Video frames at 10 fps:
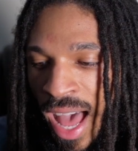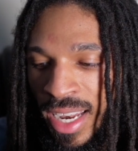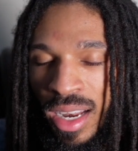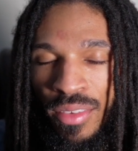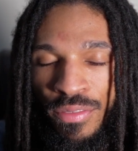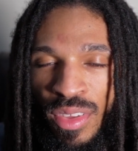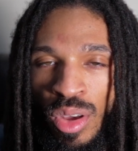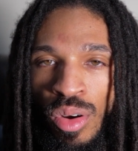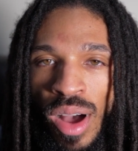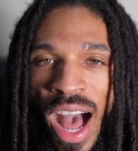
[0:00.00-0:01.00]
I didn't
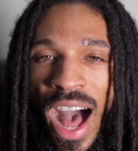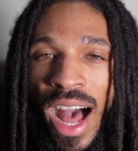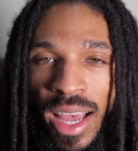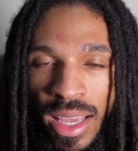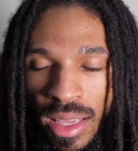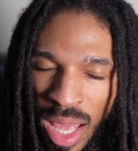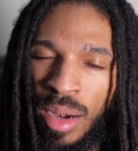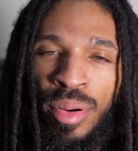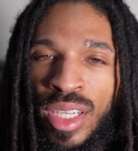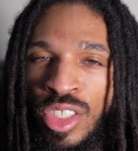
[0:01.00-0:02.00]
feel high. And
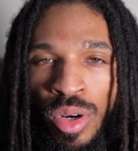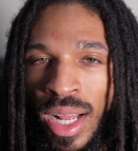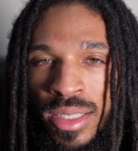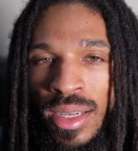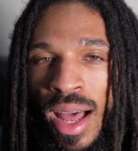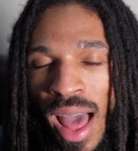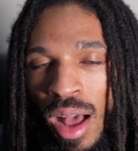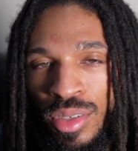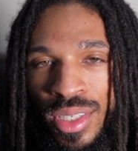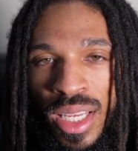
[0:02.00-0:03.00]
I'm pretty sure that's not
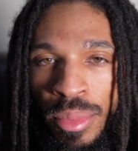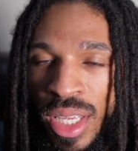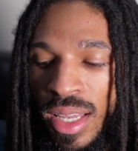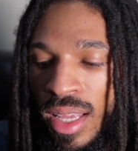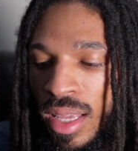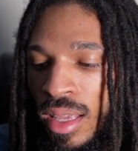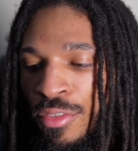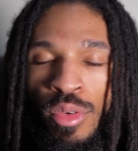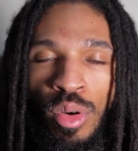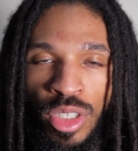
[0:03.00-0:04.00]
how CBD
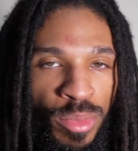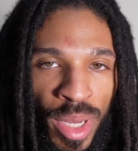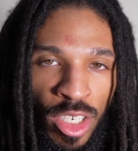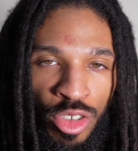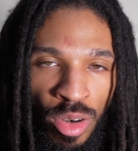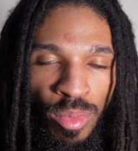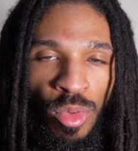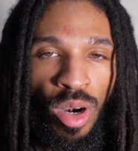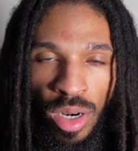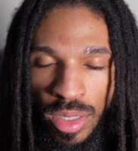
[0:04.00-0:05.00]
full spectrum
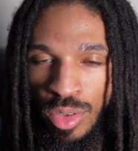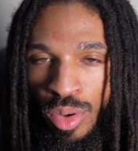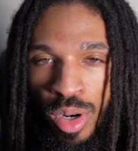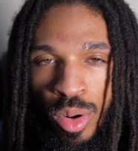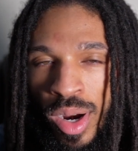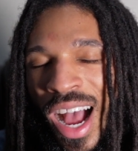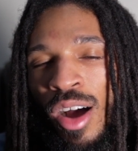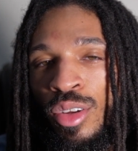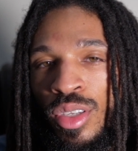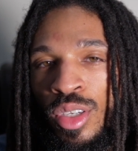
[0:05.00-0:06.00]
works or
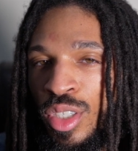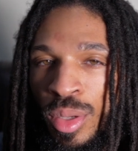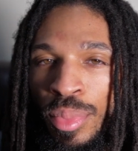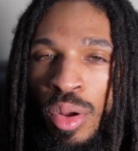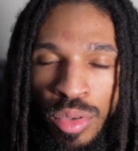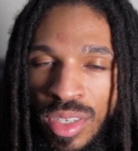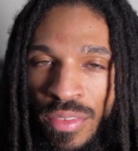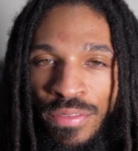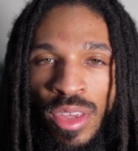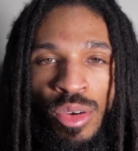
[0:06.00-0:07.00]
how you're supposed to
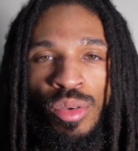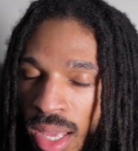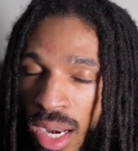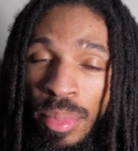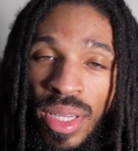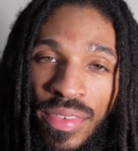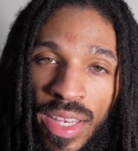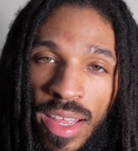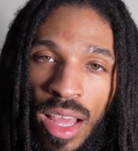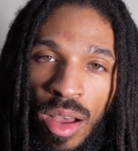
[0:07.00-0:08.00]
feel. And I believe
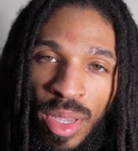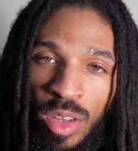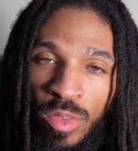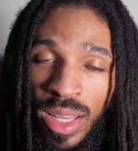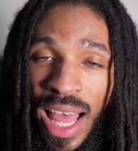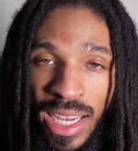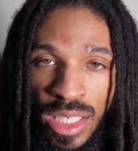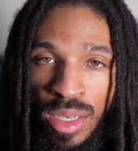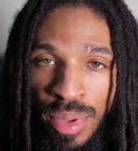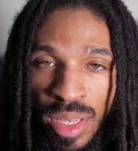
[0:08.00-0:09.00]
it did help me
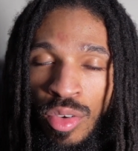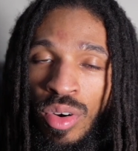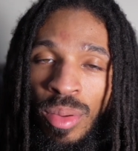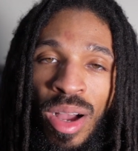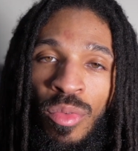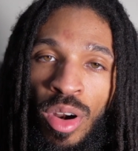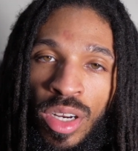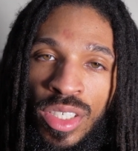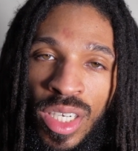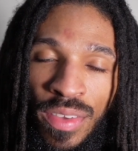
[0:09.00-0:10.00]
relax a bit during my
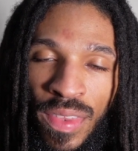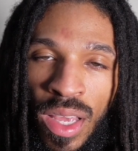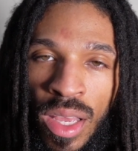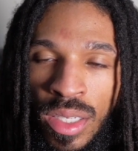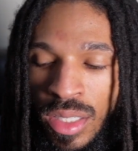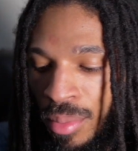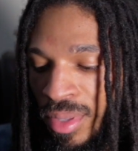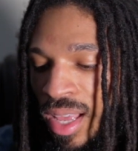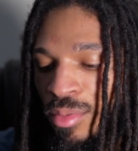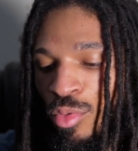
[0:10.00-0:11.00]
work shift.
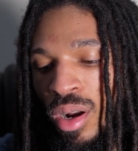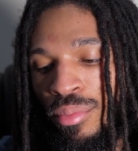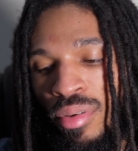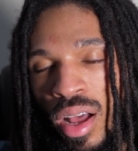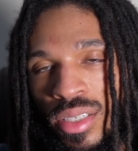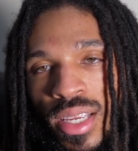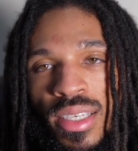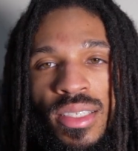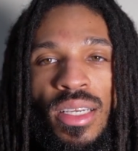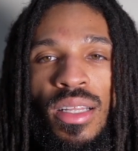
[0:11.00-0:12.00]
Sometimes when I'm
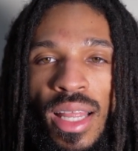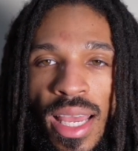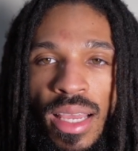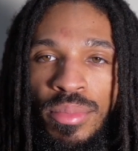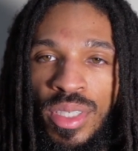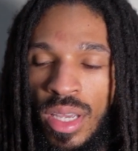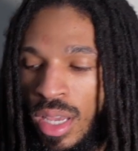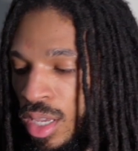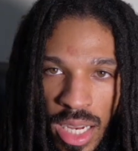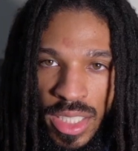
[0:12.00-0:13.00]
processing claims,
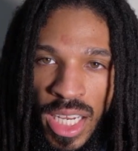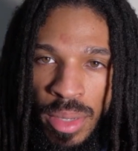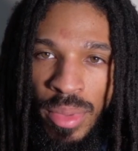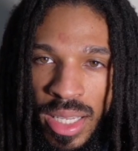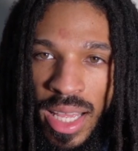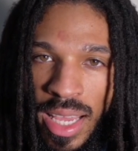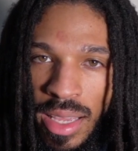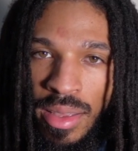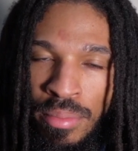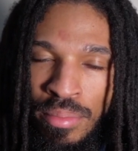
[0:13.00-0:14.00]
I shake my leg.